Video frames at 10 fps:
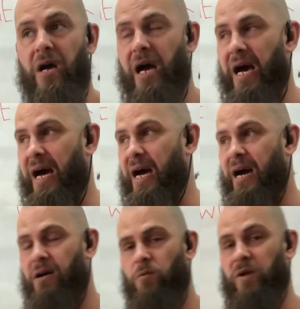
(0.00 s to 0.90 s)

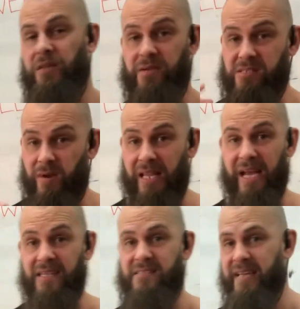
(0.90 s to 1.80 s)
one of the reasons why I
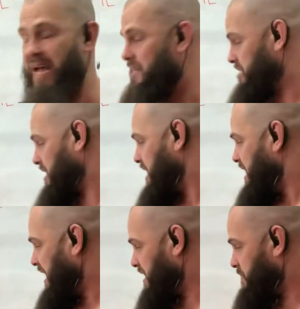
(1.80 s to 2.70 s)
like this analogy
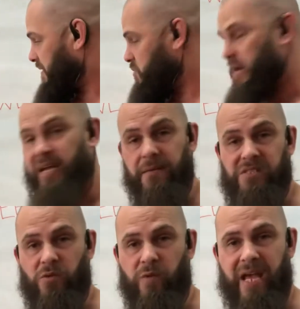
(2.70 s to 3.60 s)
is because when it
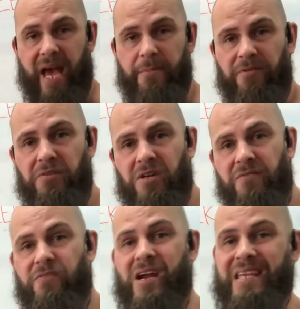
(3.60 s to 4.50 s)
comes to rehab, if you've got a
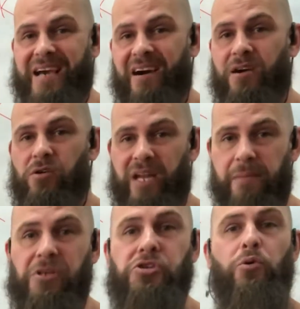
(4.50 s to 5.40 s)
very young or an
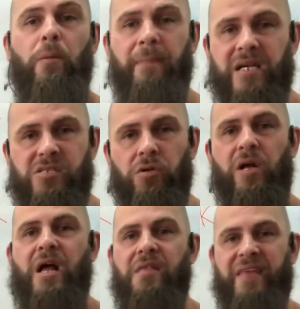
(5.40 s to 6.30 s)
immature muscle
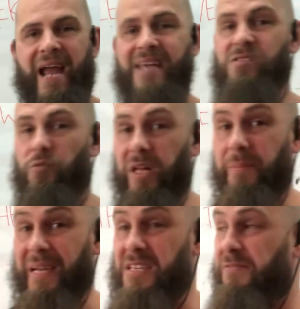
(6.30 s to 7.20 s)
that hasn't really
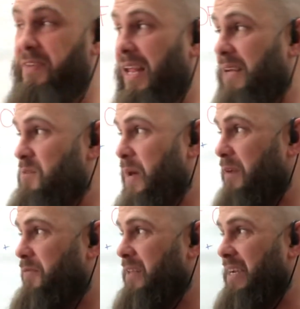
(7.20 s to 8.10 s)
been developed,
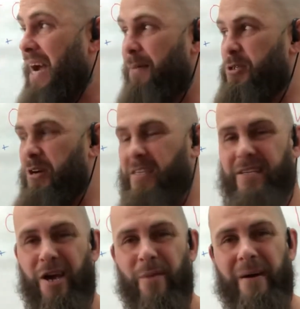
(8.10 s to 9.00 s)
waiting for the garbage truck to
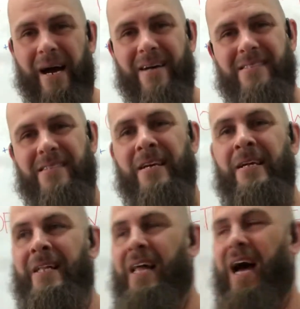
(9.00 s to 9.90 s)
go past,
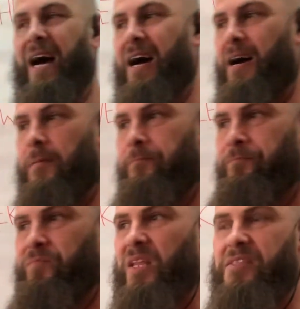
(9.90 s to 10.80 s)

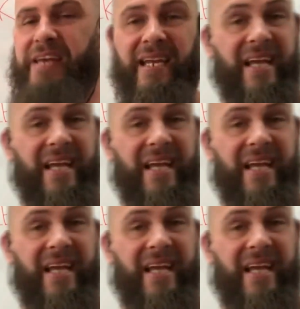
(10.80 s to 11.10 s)
then